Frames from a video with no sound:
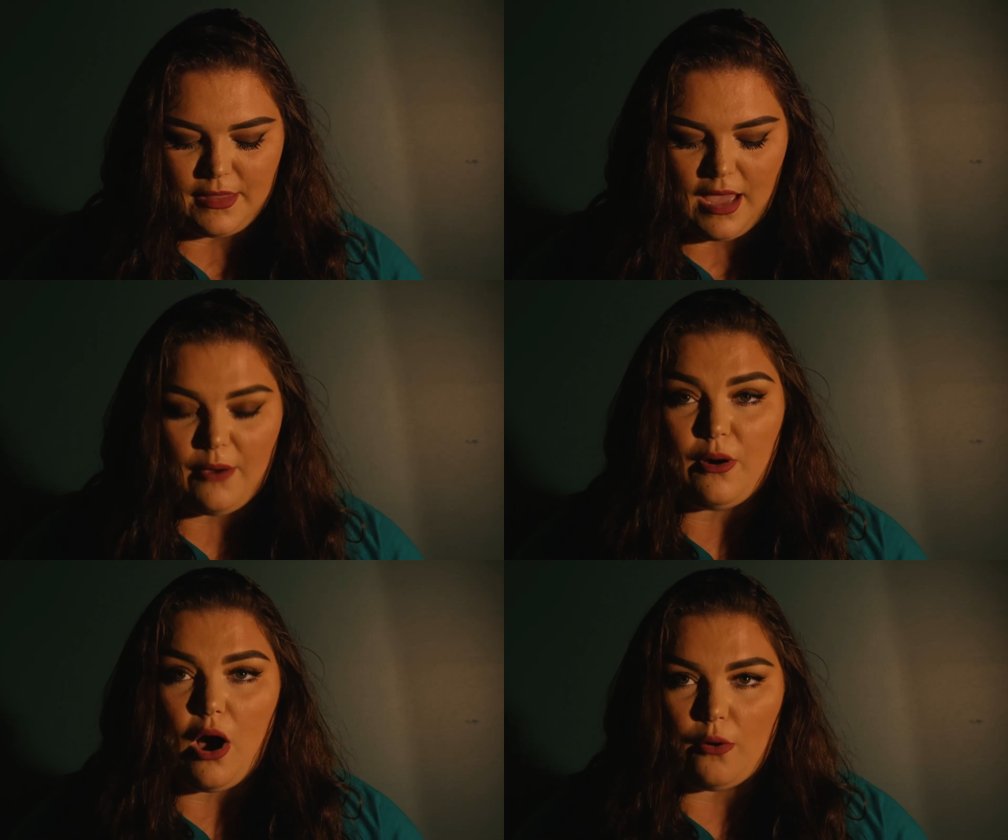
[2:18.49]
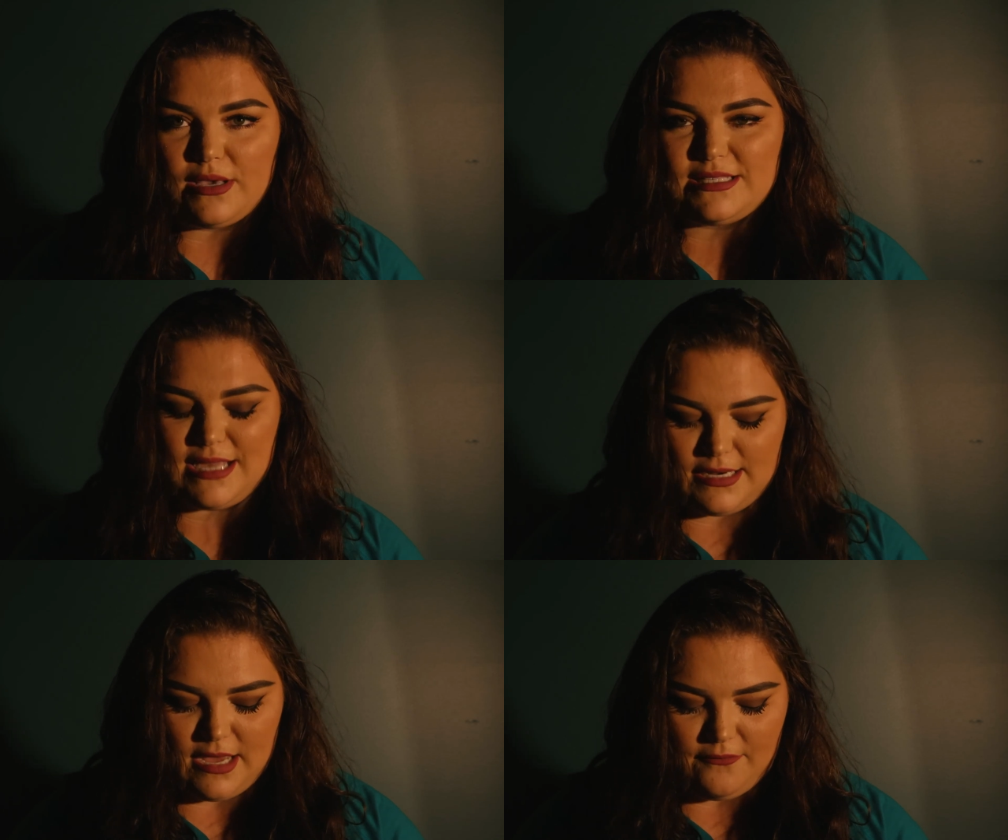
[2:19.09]
I will always
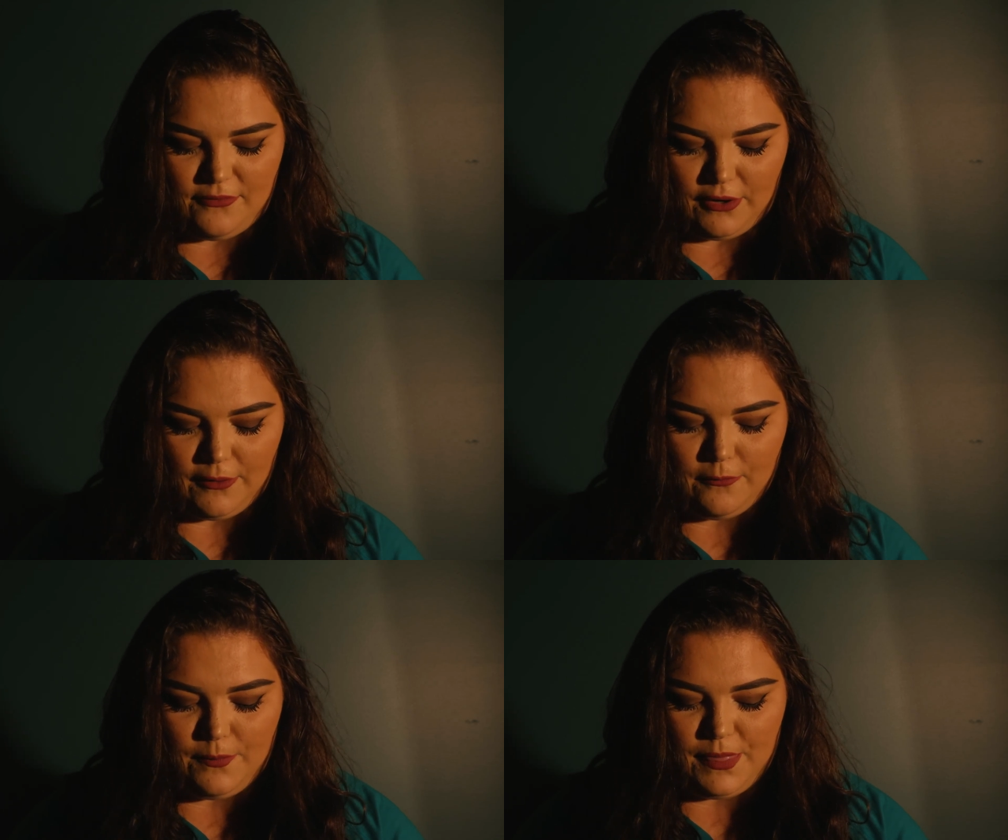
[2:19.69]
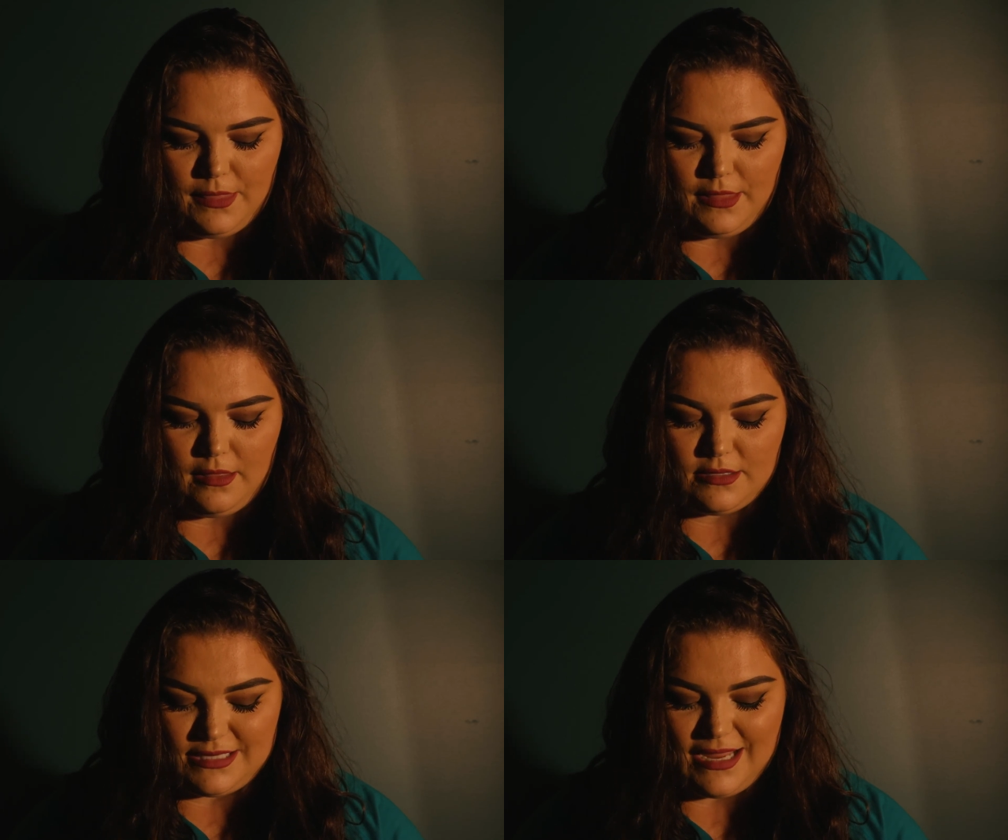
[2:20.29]
stand up
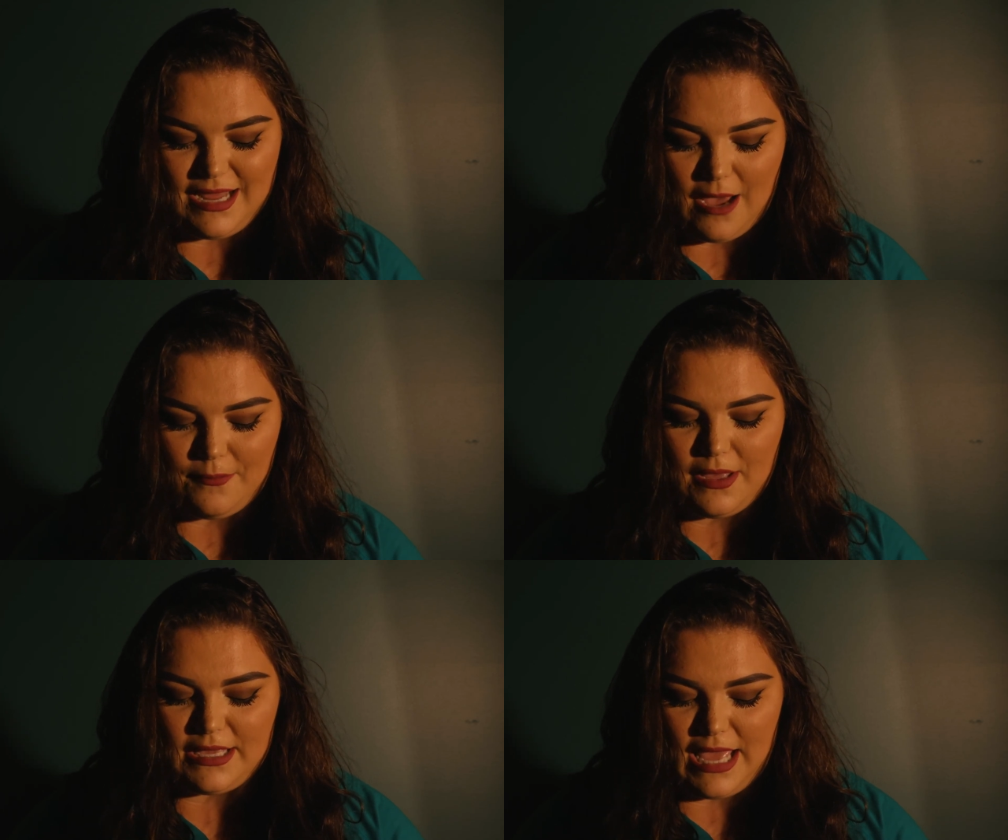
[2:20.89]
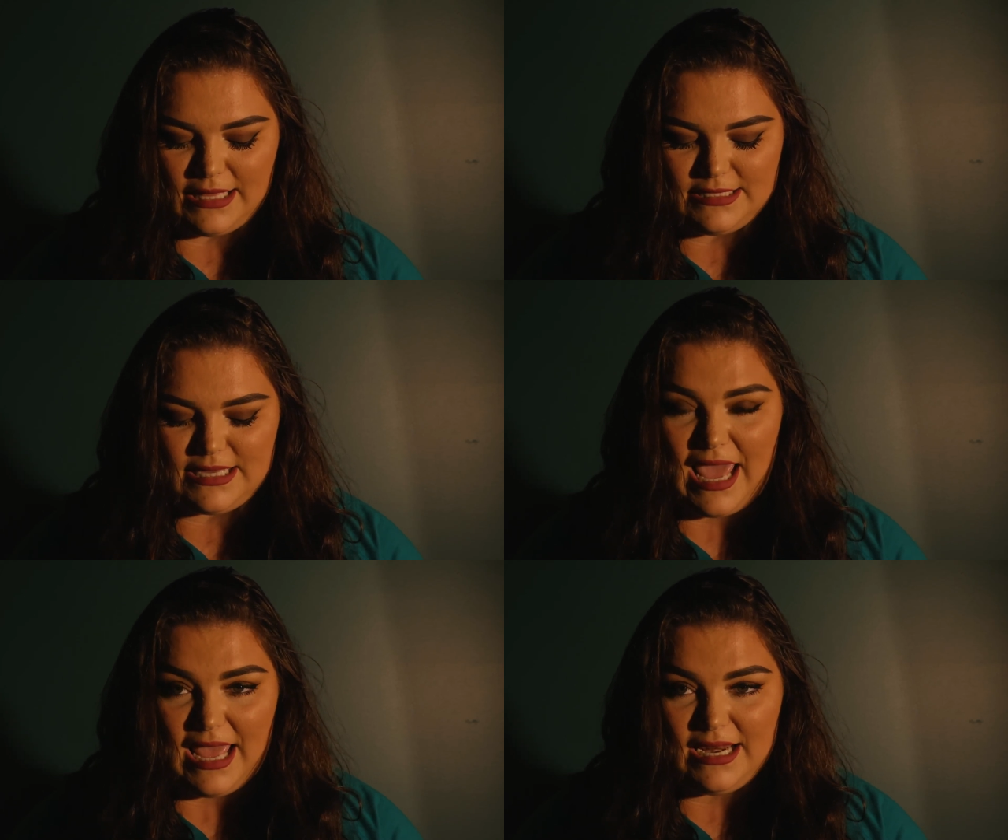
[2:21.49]

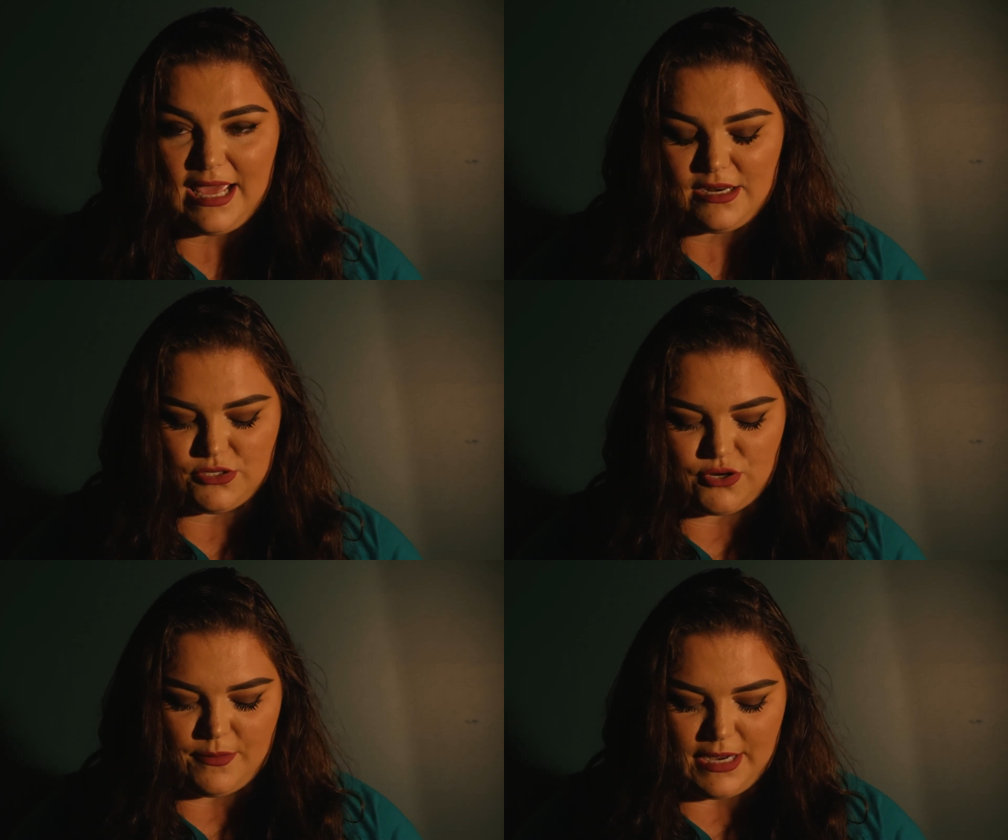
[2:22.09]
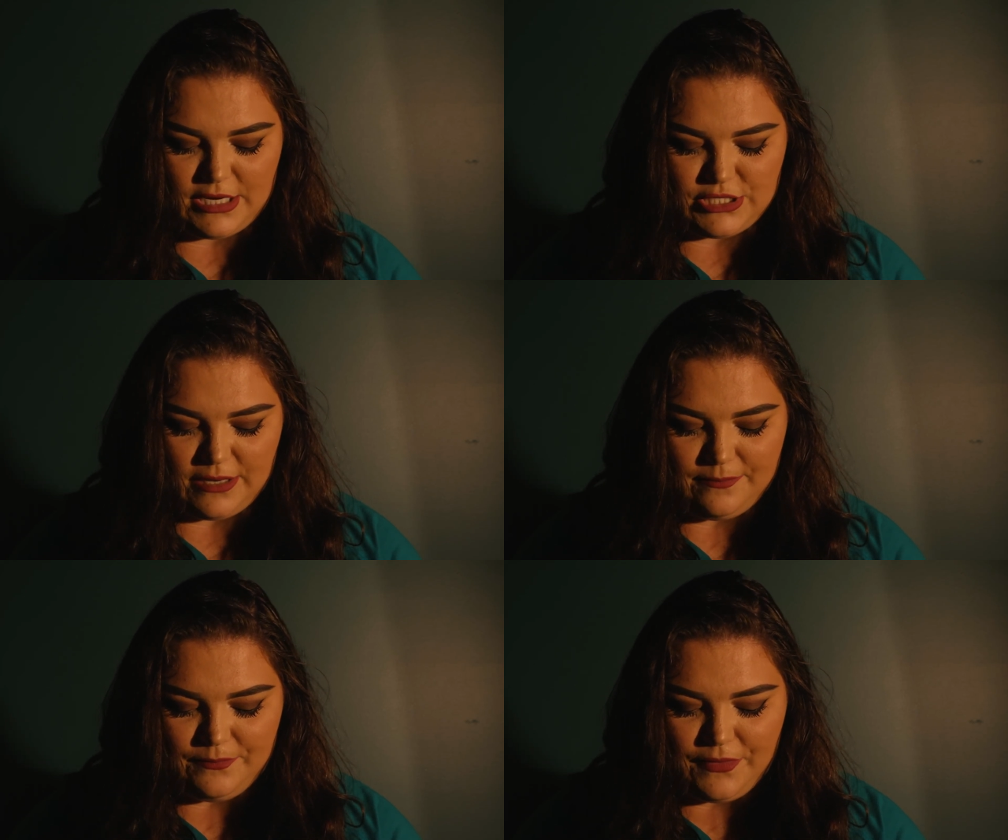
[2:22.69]
against hate and
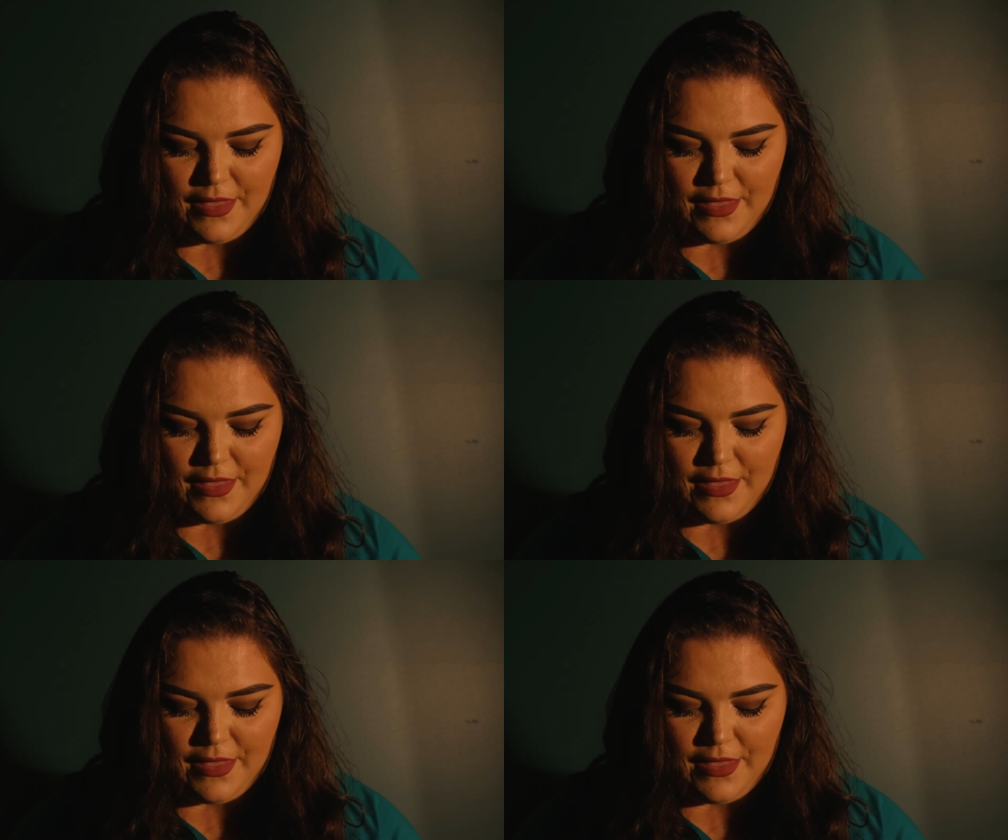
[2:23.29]
discrimination.